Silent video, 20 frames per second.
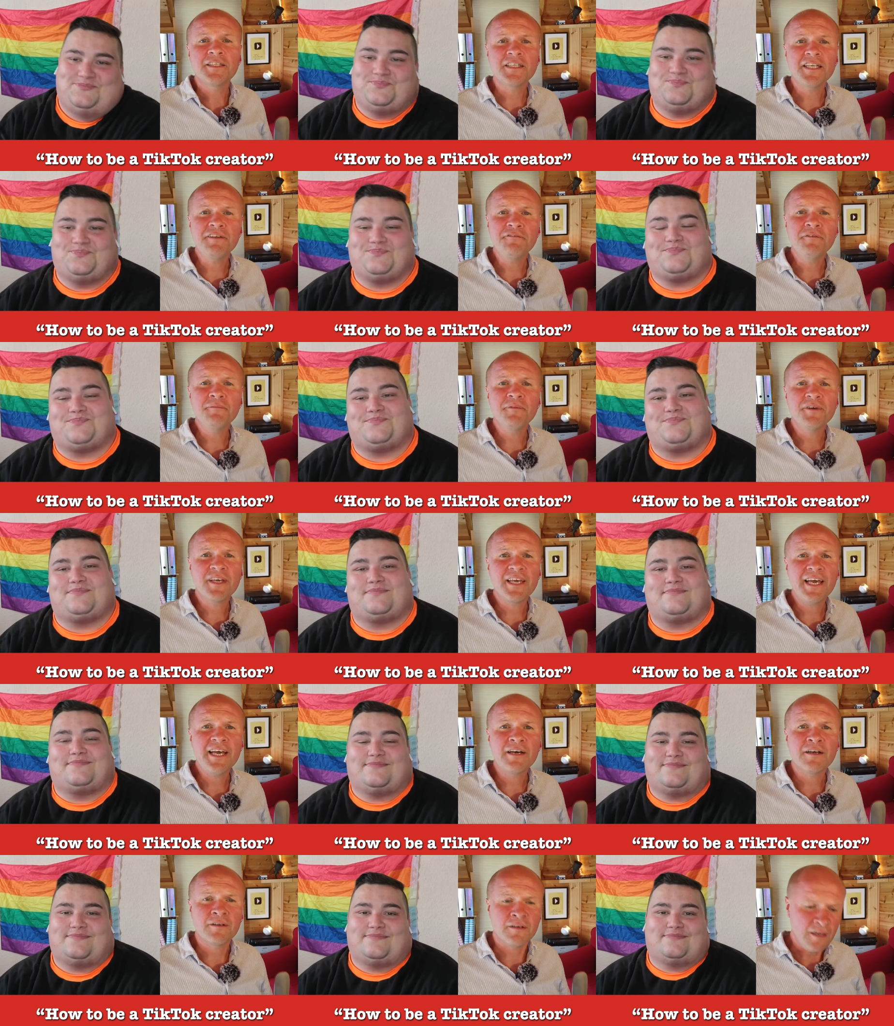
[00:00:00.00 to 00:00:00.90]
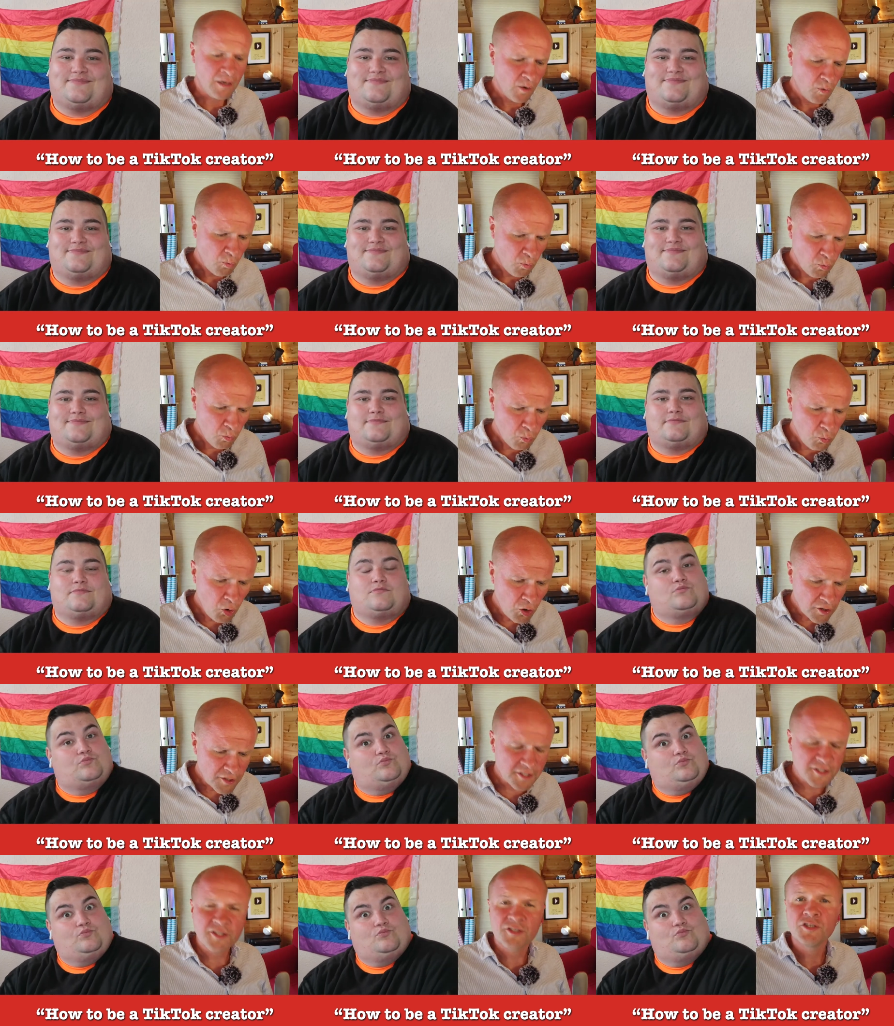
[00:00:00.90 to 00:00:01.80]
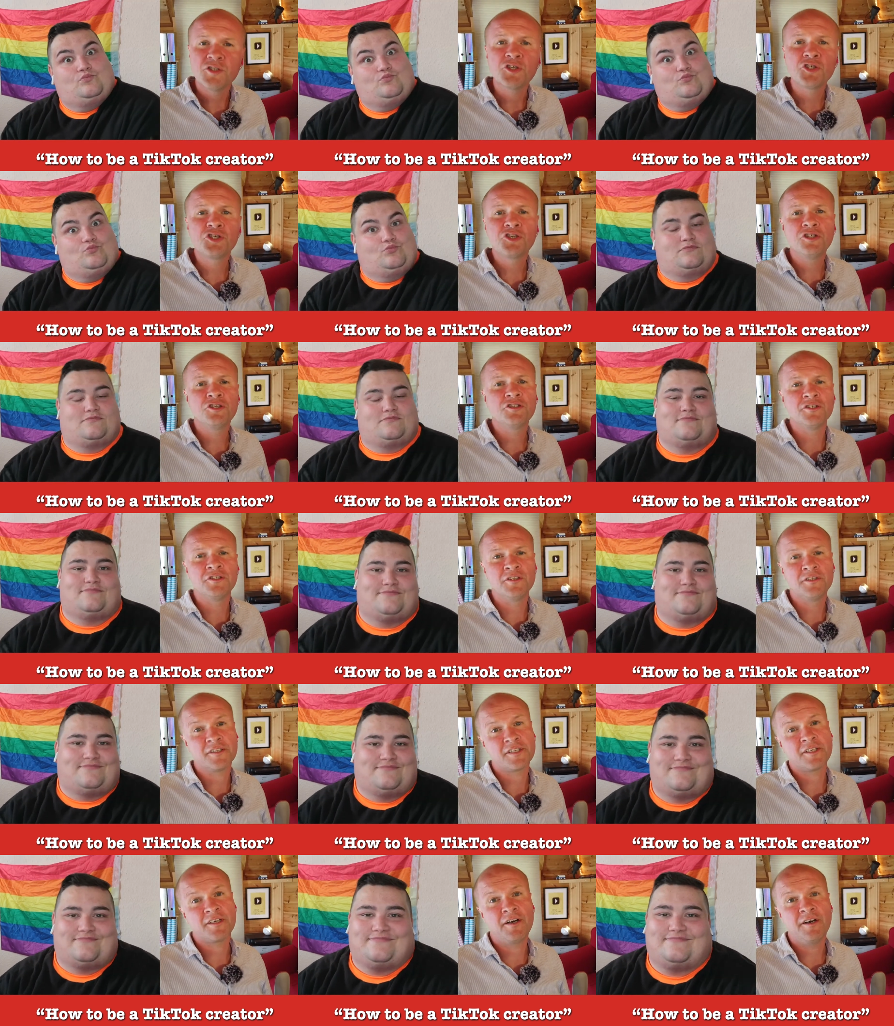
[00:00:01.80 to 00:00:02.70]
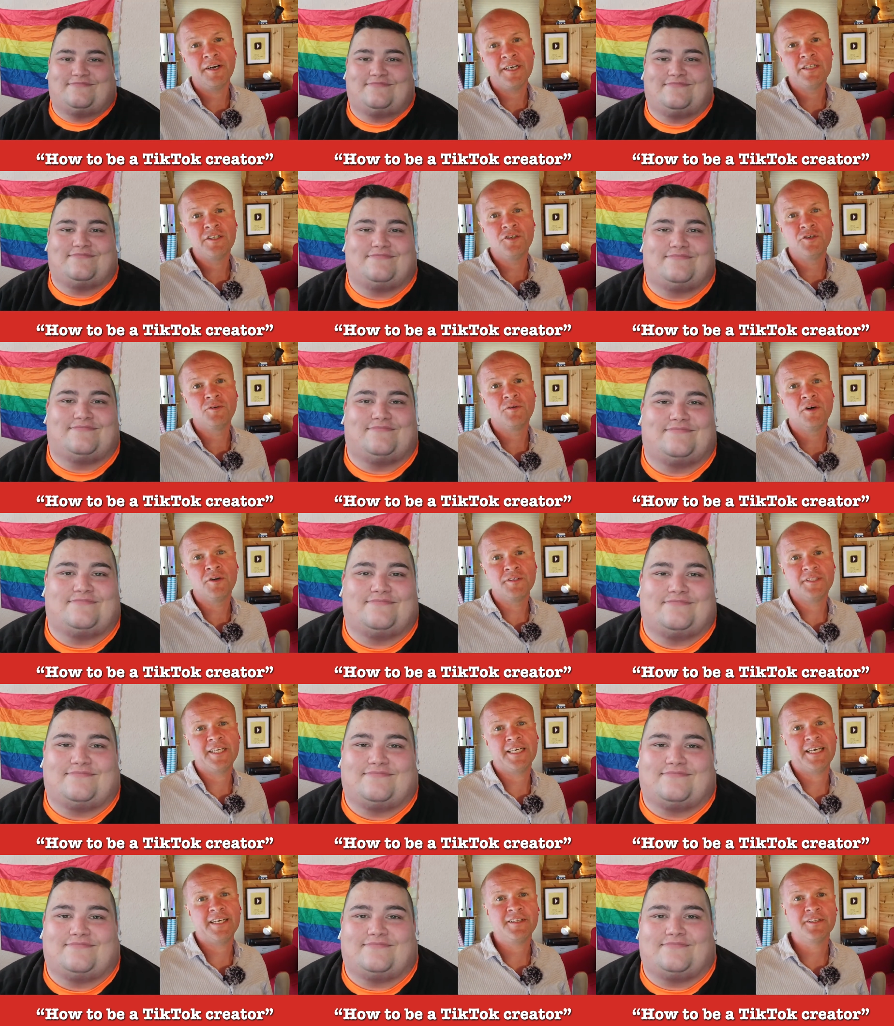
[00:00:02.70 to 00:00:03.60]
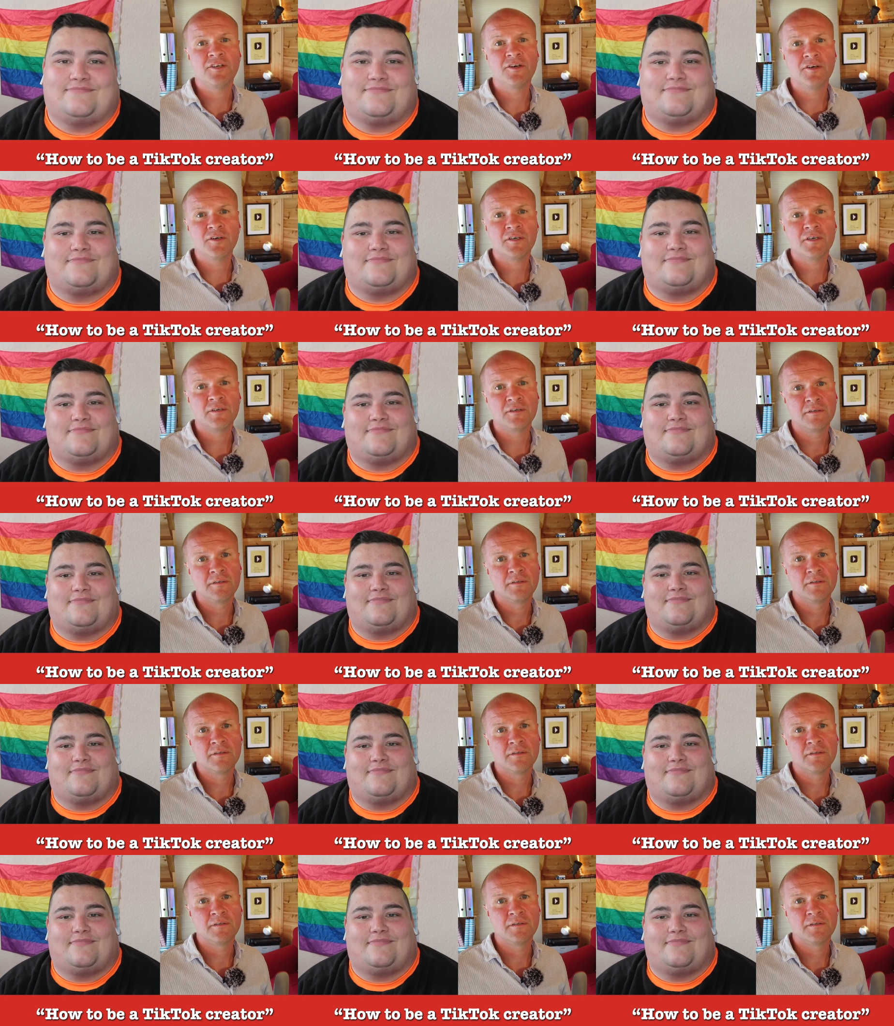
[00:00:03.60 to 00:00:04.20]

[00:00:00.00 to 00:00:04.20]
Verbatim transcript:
Speaker 1: Steven McKell, what shouldn't I do on TikTok?